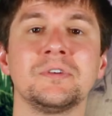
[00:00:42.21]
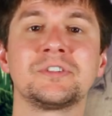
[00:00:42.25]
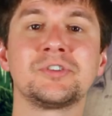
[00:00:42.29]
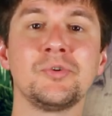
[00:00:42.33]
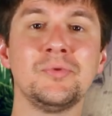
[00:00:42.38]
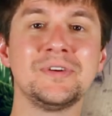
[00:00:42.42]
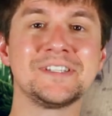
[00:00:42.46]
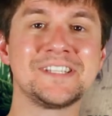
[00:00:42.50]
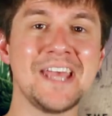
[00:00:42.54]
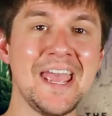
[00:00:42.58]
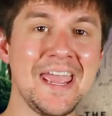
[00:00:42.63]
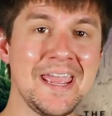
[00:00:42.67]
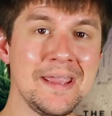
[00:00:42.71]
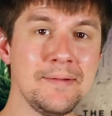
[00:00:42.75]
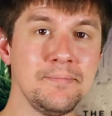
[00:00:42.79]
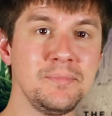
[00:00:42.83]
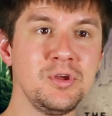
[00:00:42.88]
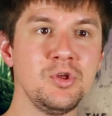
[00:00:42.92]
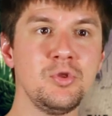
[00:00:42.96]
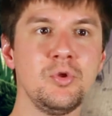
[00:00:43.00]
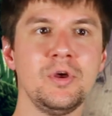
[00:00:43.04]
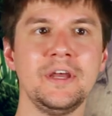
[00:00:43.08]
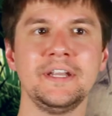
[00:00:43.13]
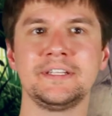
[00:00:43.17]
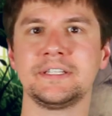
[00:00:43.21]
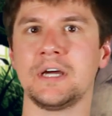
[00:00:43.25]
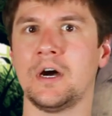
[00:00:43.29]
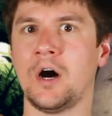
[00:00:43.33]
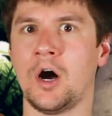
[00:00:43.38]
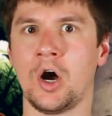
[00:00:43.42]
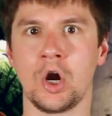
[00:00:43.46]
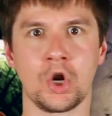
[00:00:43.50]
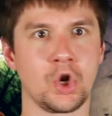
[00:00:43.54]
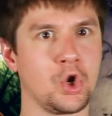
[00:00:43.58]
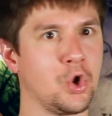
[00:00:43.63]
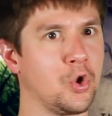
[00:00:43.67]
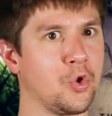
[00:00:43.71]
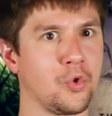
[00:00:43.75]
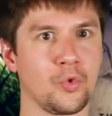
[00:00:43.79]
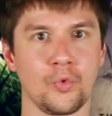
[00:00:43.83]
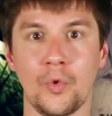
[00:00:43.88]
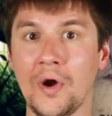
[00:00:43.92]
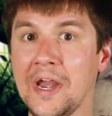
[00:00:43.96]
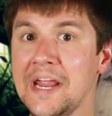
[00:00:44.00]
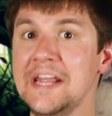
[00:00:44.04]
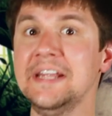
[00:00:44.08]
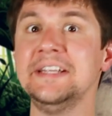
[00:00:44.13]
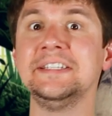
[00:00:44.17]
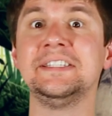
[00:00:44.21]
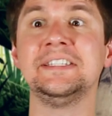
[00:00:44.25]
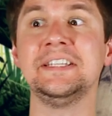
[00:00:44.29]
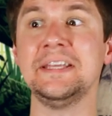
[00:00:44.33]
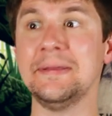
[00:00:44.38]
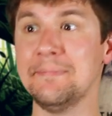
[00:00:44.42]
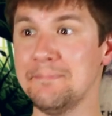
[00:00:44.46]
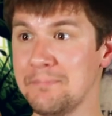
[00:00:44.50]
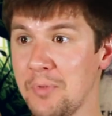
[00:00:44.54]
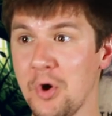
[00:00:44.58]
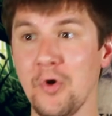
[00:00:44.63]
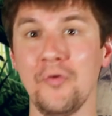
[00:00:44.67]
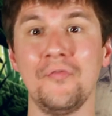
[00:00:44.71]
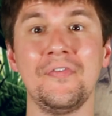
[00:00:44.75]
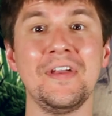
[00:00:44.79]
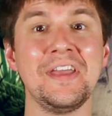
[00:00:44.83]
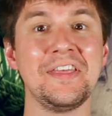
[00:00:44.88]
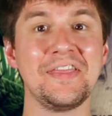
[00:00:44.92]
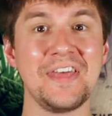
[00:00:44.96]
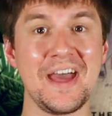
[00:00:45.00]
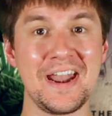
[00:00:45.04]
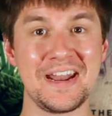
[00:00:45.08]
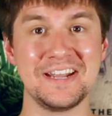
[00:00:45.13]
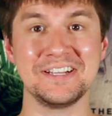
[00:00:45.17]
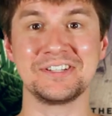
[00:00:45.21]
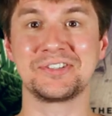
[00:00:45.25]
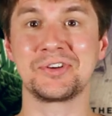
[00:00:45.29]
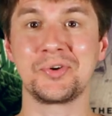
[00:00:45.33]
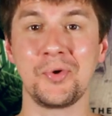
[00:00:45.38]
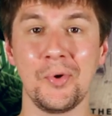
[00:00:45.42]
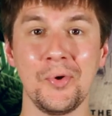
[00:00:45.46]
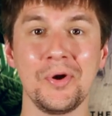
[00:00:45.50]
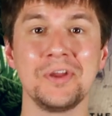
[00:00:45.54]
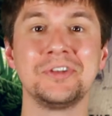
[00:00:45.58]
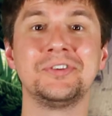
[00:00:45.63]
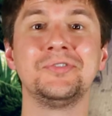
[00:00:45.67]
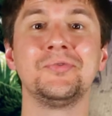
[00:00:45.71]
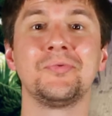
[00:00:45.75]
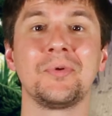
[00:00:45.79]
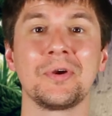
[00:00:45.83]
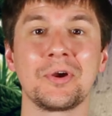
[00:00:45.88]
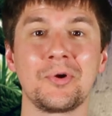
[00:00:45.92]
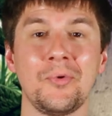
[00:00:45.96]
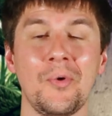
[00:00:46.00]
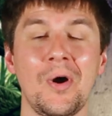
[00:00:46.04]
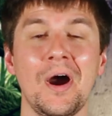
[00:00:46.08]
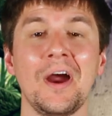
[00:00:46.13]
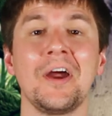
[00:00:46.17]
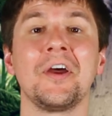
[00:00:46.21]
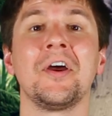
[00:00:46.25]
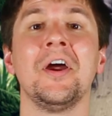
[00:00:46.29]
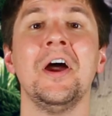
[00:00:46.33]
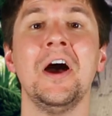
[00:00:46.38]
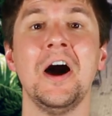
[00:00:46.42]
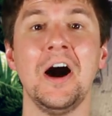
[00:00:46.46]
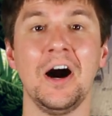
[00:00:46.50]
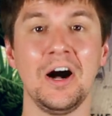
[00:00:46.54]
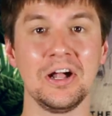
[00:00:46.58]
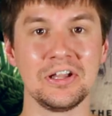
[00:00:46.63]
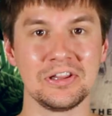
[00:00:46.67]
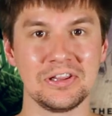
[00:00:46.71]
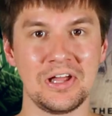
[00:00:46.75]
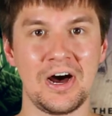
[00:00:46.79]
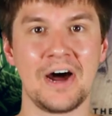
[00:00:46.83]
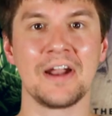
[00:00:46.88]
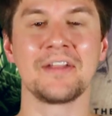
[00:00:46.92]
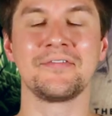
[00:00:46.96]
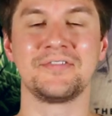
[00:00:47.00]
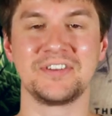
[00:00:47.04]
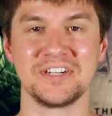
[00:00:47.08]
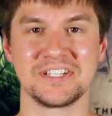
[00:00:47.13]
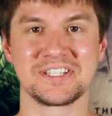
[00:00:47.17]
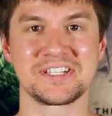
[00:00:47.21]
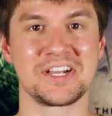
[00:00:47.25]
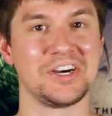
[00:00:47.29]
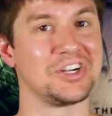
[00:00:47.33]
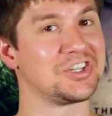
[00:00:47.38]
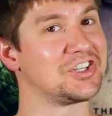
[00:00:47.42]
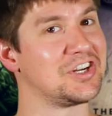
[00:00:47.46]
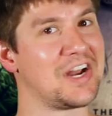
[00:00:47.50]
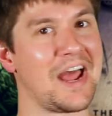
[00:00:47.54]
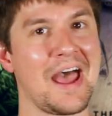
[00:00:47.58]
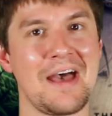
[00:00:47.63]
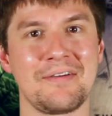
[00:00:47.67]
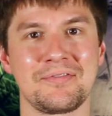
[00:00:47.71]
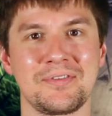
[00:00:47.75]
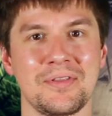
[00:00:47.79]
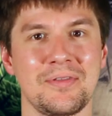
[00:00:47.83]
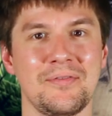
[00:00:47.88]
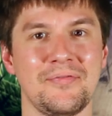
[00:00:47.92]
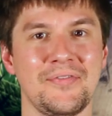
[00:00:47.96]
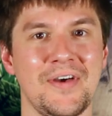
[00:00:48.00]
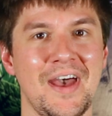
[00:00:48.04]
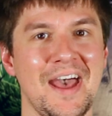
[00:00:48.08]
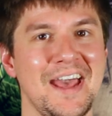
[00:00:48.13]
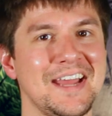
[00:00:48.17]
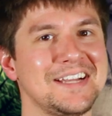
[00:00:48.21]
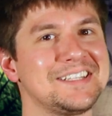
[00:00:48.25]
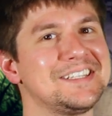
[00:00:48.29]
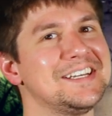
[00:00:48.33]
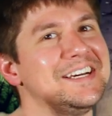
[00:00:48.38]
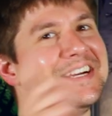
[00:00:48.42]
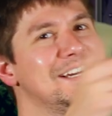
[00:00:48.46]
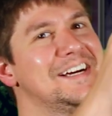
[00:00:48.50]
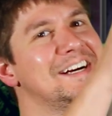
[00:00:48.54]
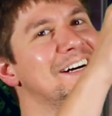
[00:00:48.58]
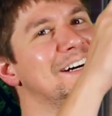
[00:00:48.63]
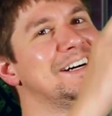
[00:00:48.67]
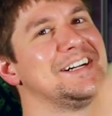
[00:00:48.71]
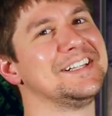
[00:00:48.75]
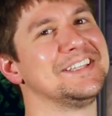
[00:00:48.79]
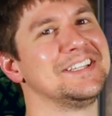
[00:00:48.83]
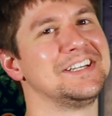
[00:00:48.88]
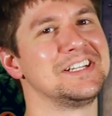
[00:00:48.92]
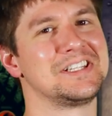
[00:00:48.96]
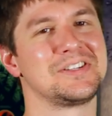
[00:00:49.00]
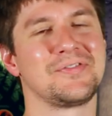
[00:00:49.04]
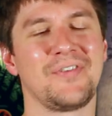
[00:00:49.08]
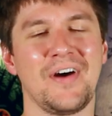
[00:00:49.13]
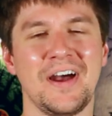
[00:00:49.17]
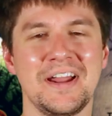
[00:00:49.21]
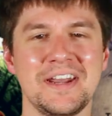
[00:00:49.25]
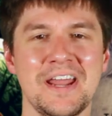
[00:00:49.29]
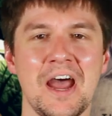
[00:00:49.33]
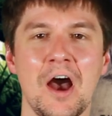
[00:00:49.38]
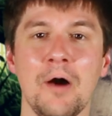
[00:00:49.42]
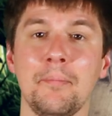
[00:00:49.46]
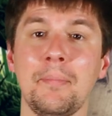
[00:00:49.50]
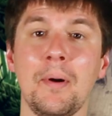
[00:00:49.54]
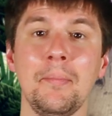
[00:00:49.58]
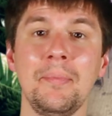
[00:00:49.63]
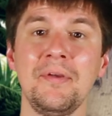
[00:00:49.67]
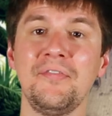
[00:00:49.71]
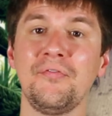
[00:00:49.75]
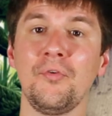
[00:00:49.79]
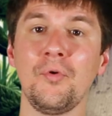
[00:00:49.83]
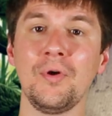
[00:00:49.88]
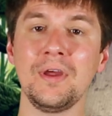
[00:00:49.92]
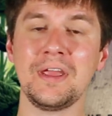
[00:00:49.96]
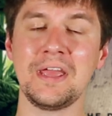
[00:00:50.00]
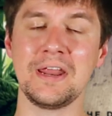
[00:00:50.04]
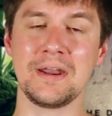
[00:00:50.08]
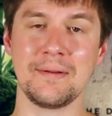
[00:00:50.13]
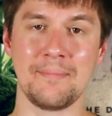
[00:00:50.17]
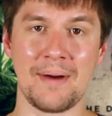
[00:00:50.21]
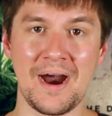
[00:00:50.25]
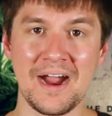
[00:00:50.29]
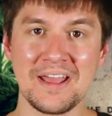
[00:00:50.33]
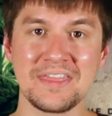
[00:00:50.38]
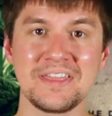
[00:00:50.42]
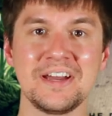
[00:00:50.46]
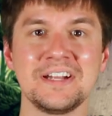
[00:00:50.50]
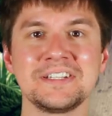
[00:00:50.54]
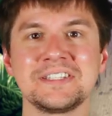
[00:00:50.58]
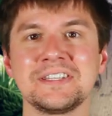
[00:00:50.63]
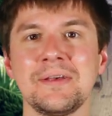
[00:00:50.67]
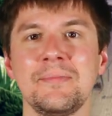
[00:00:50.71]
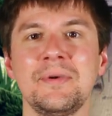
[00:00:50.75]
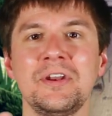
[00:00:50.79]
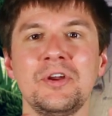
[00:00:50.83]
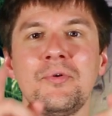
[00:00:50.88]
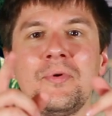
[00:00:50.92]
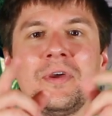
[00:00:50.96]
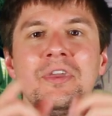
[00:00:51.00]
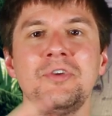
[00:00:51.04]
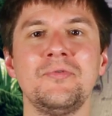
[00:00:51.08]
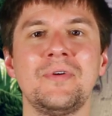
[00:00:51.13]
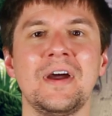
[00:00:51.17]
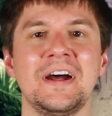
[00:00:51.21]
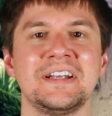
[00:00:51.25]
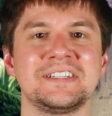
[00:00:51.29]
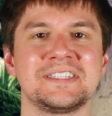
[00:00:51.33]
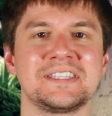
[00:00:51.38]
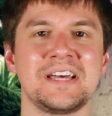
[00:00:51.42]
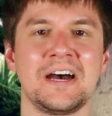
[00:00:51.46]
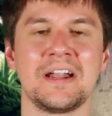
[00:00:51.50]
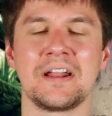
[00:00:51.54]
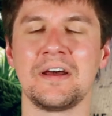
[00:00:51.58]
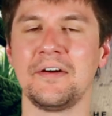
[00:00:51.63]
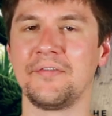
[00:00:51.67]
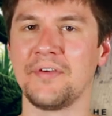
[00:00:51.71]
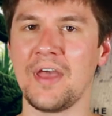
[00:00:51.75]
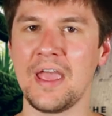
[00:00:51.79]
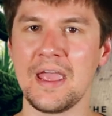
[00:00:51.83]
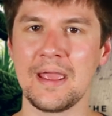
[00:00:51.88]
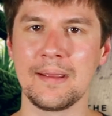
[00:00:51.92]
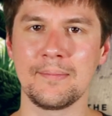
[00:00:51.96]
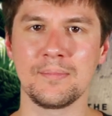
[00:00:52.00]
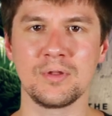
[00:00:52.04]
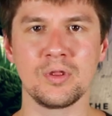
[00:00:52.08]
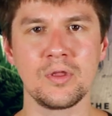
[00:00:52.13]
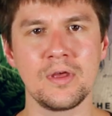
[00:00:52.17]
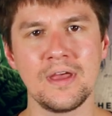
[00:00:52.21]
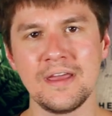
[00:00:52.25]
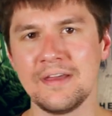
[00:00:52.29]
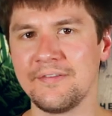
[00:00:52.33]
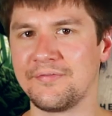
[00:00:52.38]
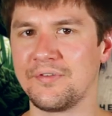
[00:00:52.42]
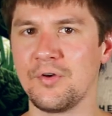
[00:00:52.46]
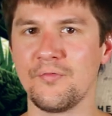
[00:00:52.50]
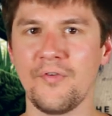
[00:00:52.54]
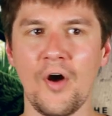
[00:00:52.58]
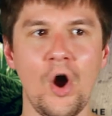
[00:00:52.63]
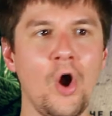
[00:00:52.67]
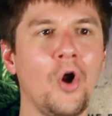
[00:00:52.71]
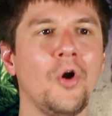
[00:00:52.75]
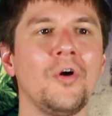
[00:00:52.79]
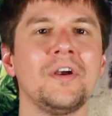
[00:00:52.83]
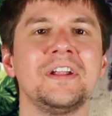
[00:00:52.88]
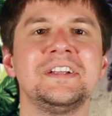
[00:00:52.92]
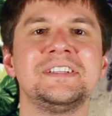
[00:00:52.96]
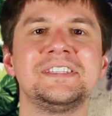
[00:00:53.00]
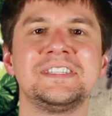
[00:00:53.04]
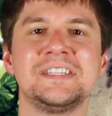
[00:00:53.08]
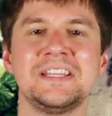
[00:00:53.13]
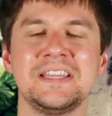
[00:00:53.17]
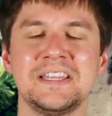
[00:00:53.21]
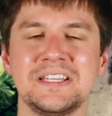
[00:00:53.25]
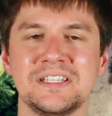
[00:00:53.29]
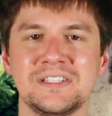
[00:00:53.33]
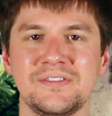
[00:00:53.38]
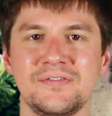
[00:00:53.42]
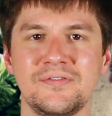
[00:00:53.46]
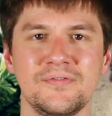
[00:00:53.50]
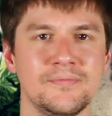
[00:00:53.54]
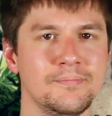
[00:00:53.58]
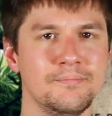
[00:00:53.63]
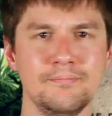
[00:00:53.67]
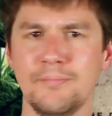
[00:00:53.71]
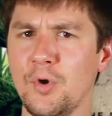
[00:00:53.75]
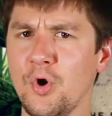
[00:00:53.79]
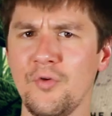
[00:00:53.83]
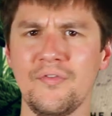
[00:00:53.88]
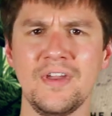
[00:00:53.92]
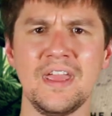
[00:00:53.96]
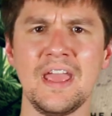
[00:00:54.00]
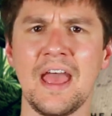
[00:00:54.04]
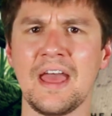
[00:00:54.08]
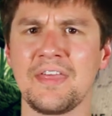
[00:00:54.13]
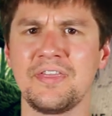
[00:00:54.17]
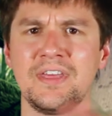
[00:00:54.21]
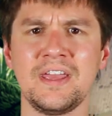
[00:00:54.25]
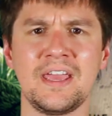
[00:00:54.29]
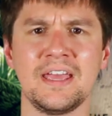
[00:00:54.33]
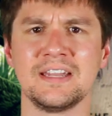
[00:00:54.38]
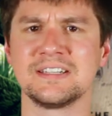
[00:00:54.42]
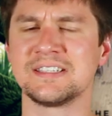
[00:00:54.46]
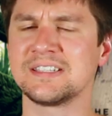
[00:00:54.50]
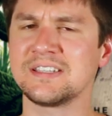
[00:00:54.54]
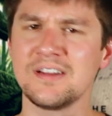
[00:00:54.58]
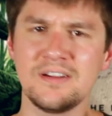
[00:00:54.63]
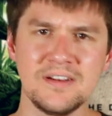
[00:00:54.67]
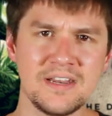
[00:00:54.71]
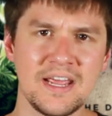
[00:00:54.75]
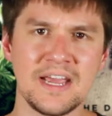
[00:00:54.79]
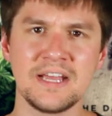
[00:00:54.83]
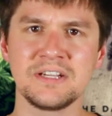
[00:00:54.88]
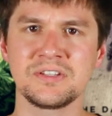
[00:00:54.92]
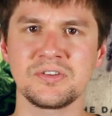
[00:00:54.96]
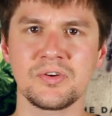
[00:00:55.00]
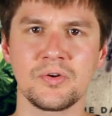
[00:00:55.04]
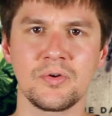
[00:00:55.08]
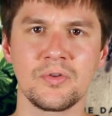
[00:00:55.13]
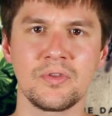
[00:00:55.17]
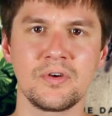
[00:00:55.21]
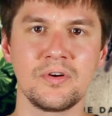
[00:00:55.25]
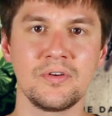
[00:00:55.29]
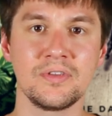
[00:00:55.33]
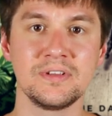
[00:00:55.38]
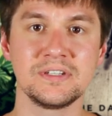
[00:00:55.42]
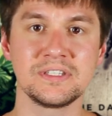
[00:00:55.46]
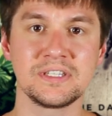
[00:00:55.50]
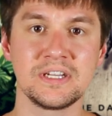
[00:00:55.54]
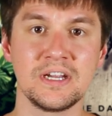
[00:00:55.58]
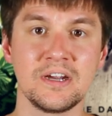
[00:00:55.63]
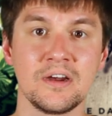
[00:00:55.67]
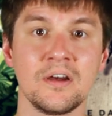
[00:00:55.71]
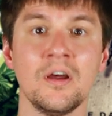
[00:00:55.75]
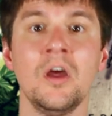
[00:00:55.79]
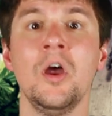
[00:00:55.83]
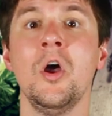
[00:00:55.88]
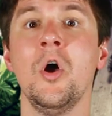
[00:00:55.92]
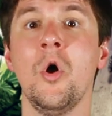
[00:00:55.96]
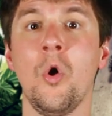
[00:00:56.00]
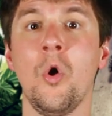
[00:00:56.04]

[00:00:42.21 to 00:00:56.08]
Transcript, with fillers: So is Amulet a crazy movie that is going to require a lot of discussion after the fact? Let's find out. But before I get into my thoughts, let me know what you guys thought of Amulet. If you've already seen this movie, I think at Sundance earlier this year,